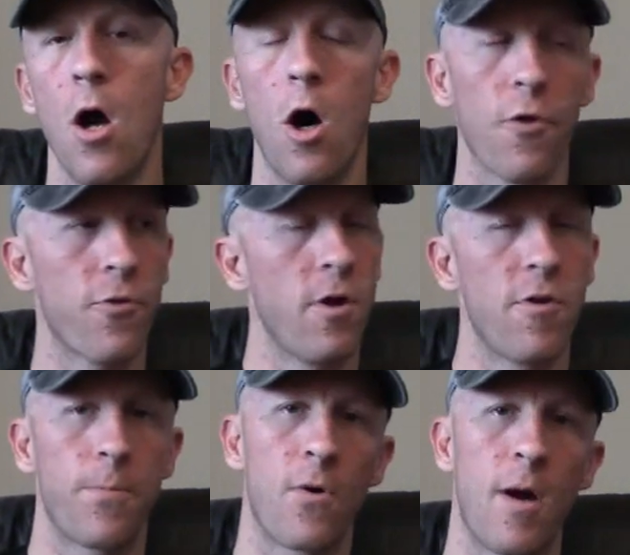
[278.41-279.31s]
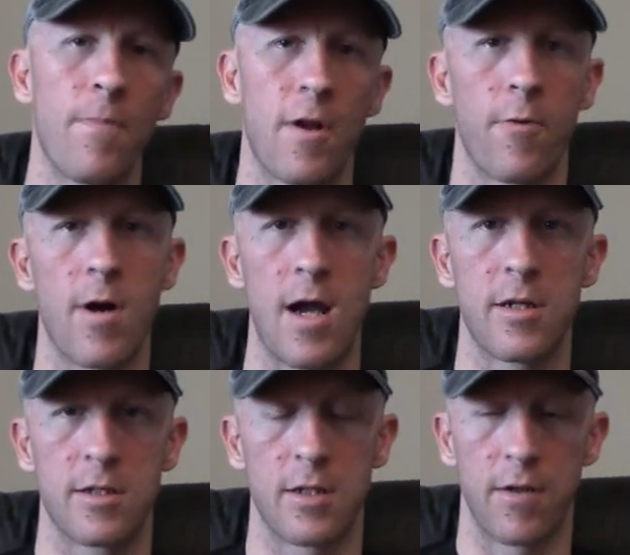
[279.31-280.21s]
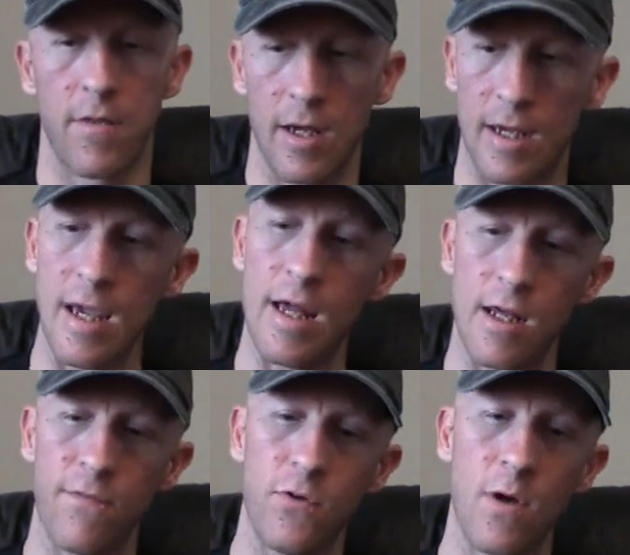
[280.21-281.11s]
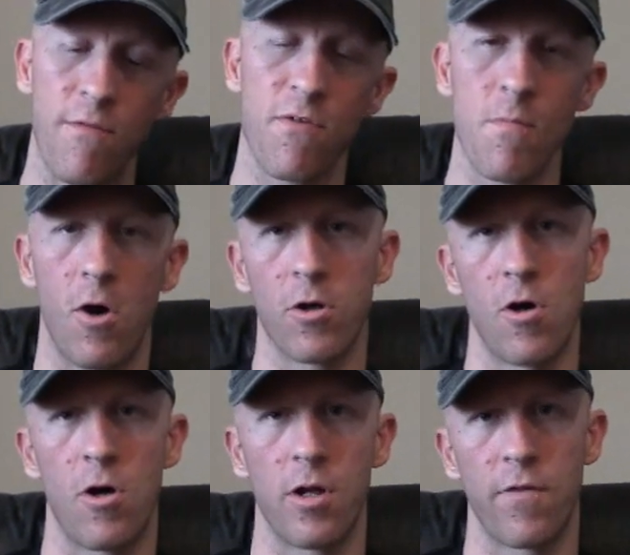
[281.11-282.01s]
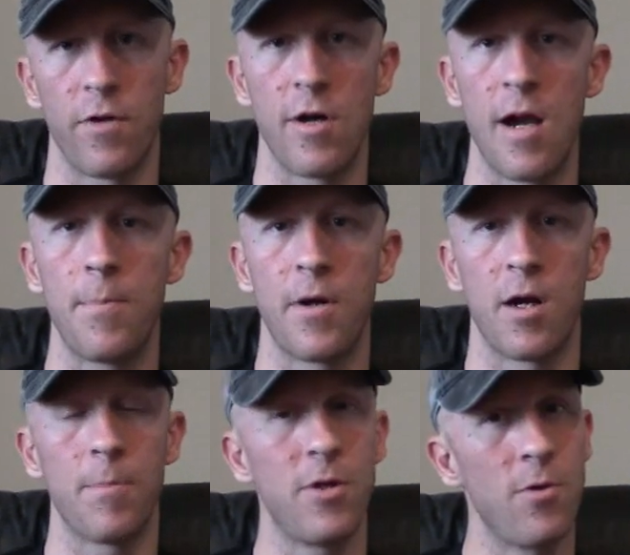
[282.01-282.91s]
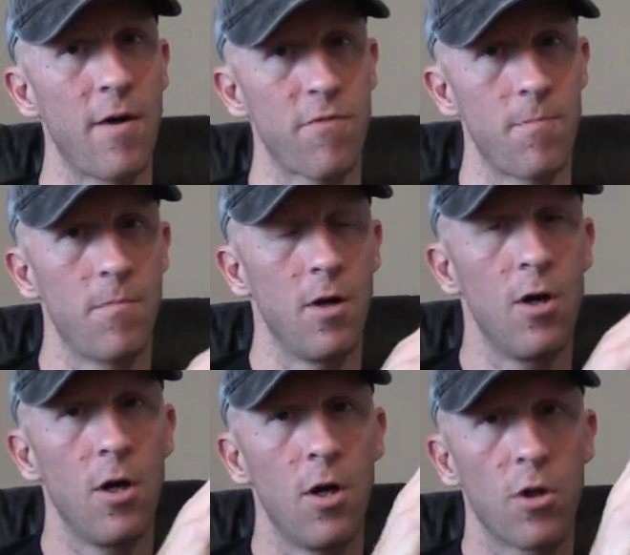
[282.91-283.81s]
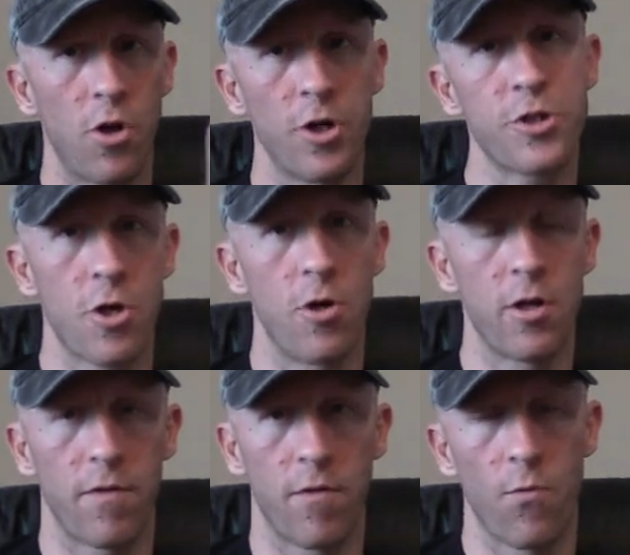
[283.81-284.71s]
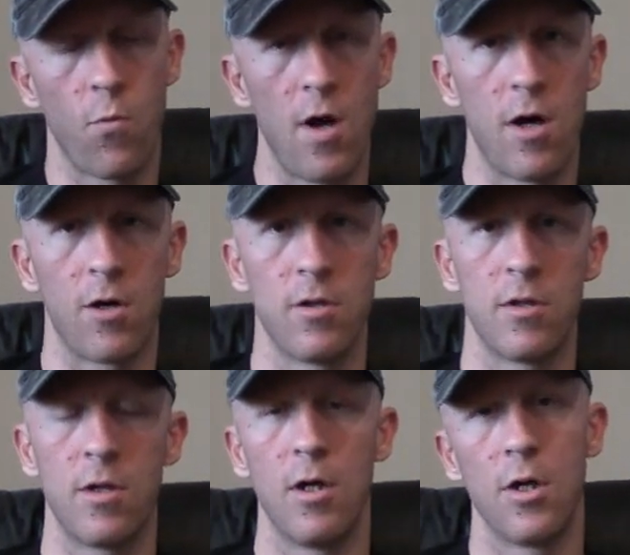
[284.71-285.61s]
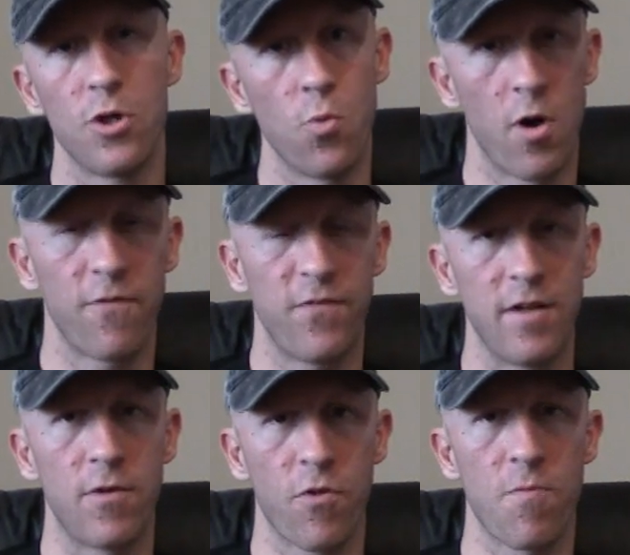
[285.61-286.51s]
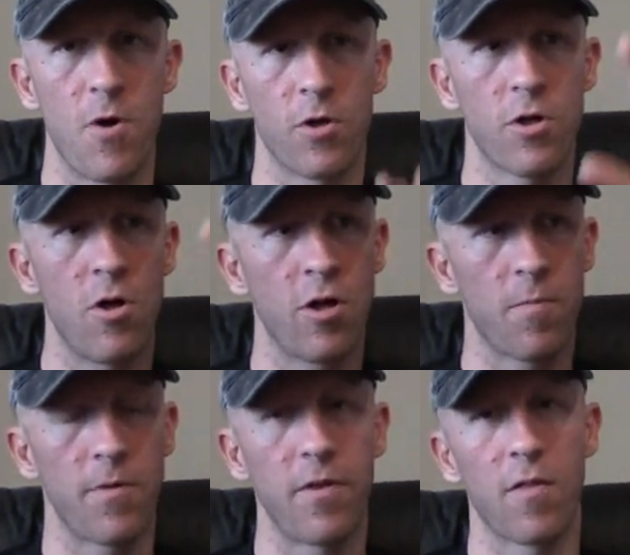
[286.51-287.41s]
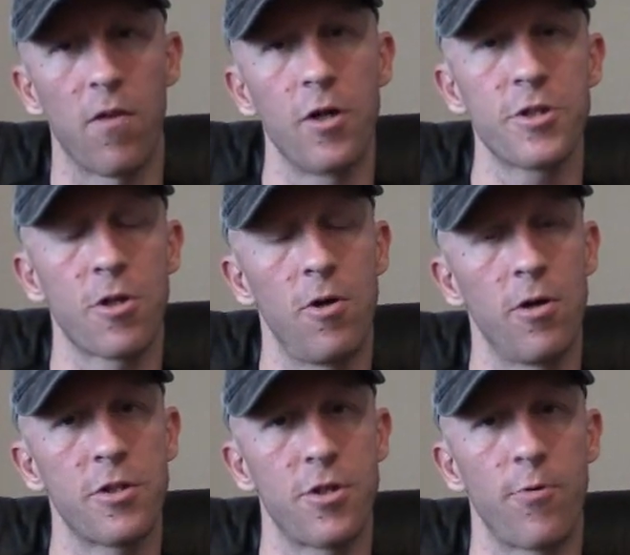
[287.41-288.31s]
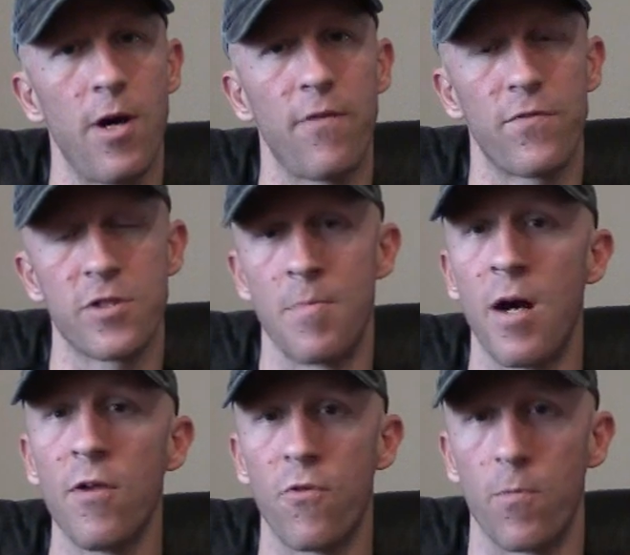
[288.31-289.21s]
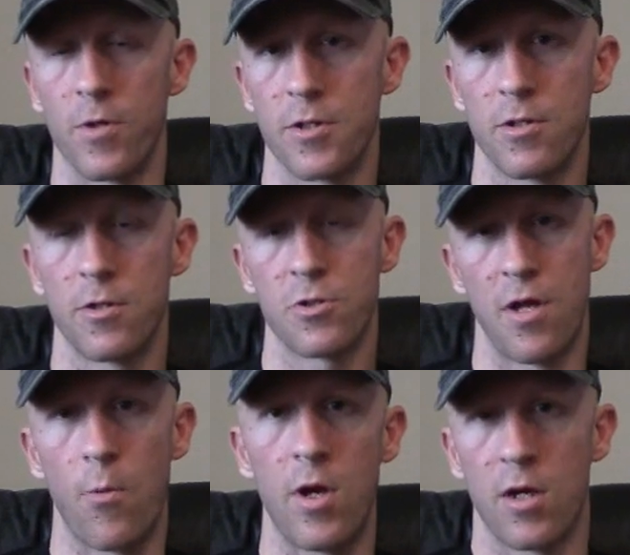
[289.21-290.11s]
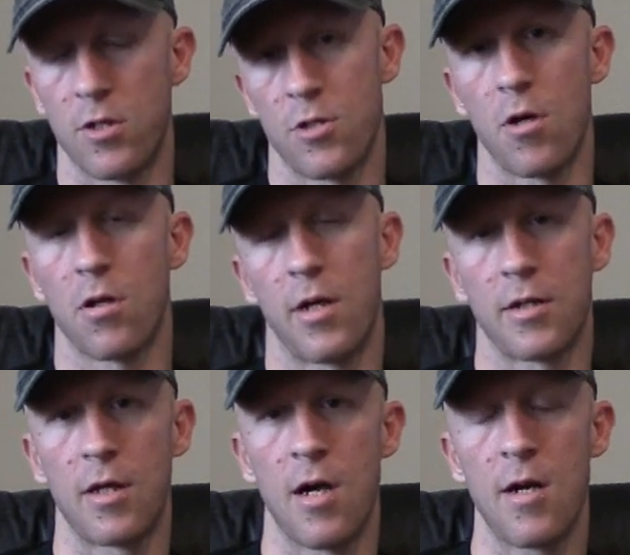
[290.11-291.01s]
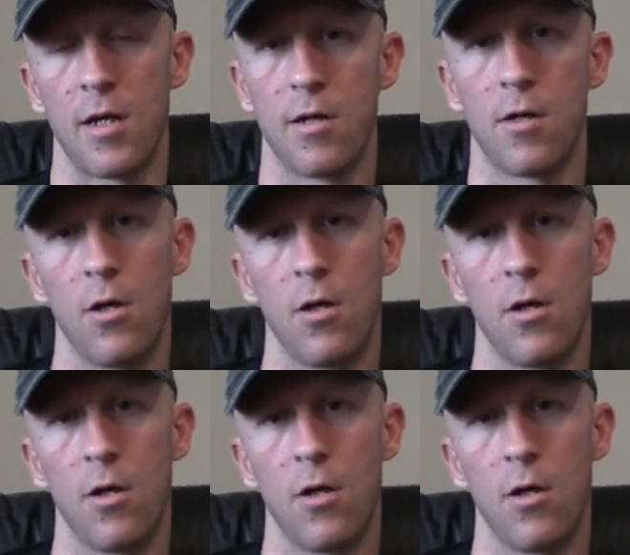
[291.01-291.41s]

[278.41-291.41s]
Also, another problem that arises is, again, if you have small colonies in your apiary, but you have some large colonies as well, you want to feed those small colonies, but these large colonies are ready for some honey supers, so that way you can start collecting honey.